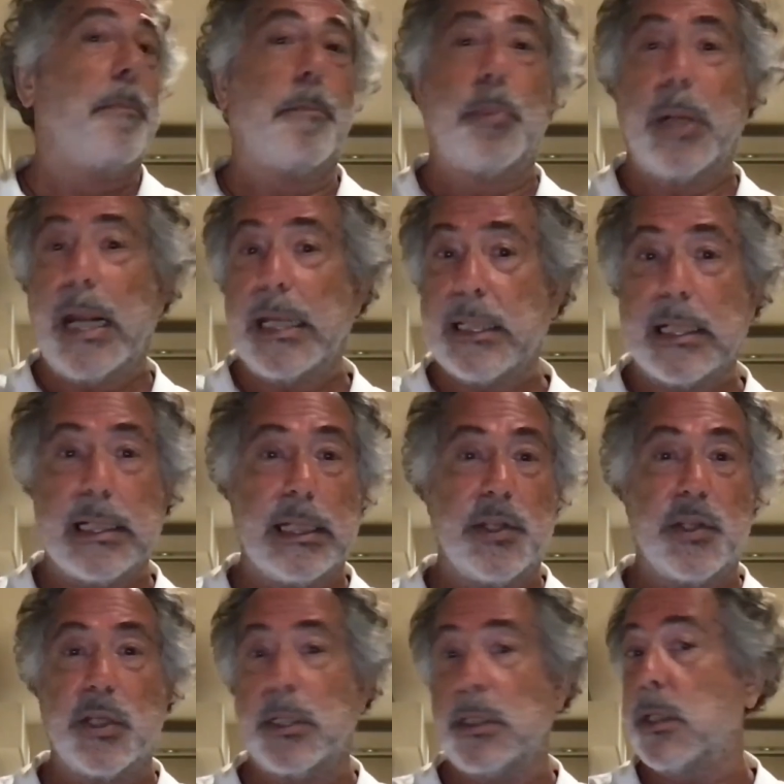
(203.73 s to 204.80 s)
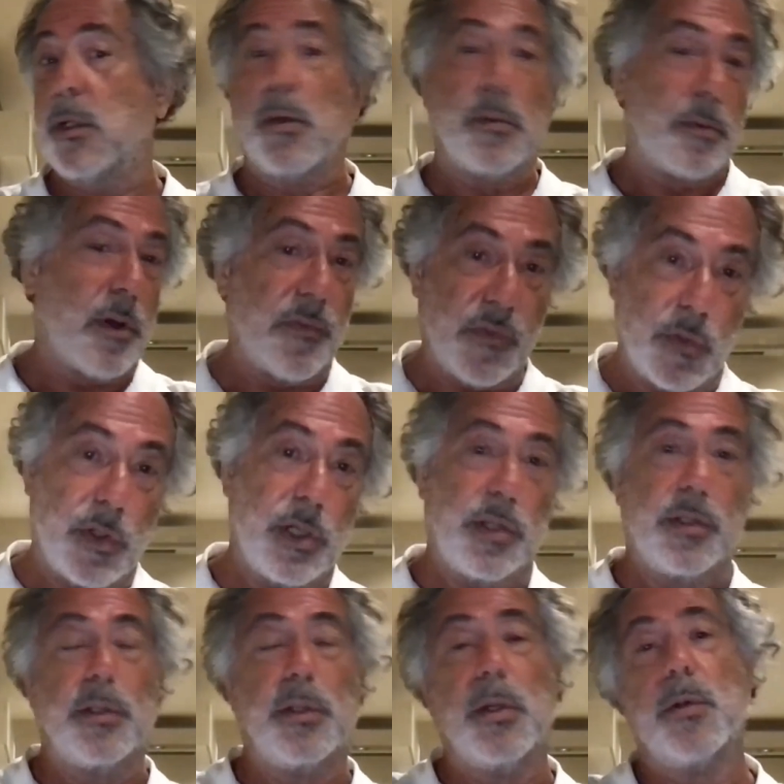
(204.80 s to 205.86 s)
practically certain, of
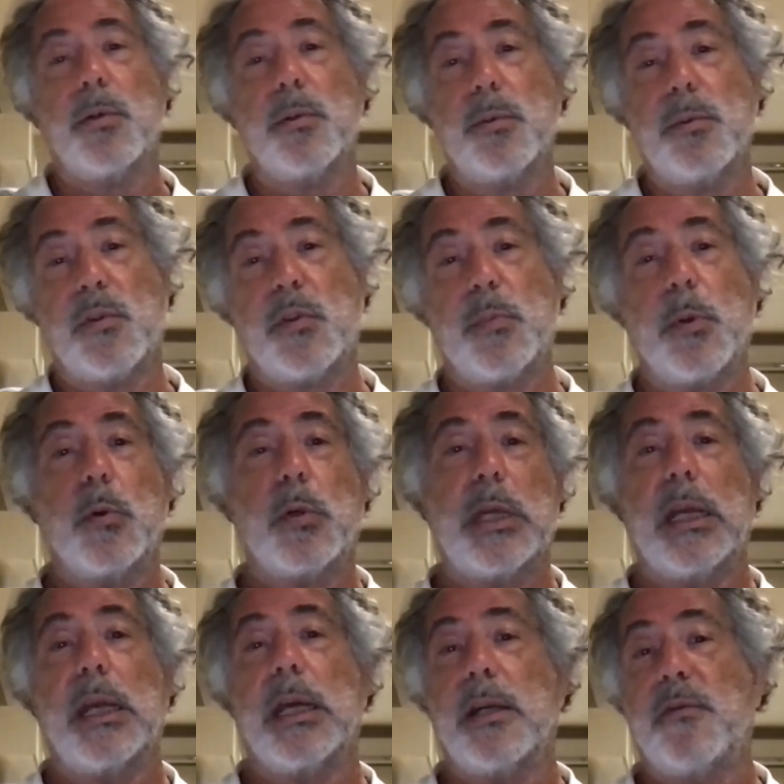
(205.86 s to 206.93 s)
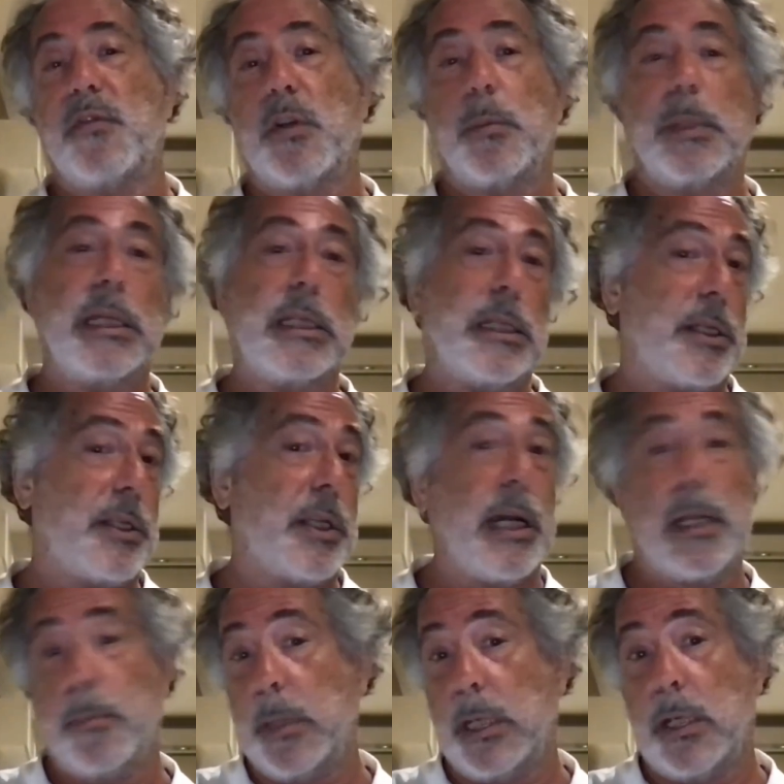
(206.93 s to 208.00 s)
course, no smoking gun from either
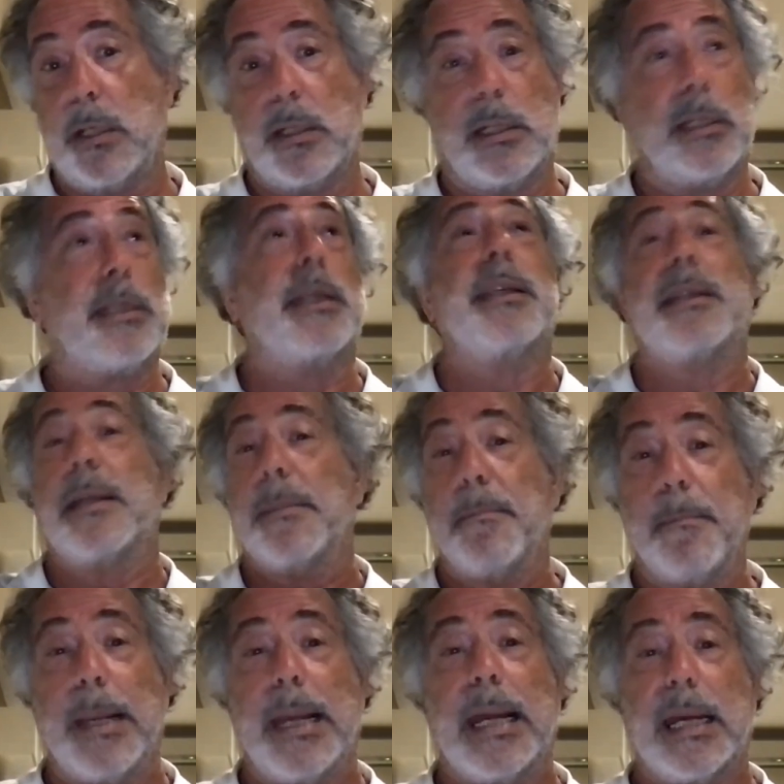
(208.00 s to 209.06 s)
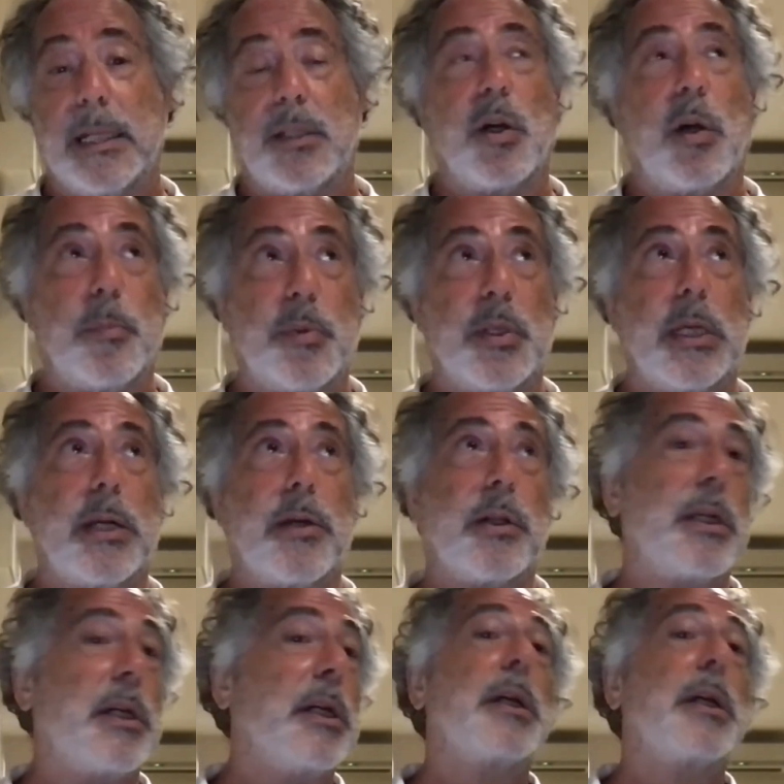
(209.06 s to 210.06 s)
side because this is mega top secret.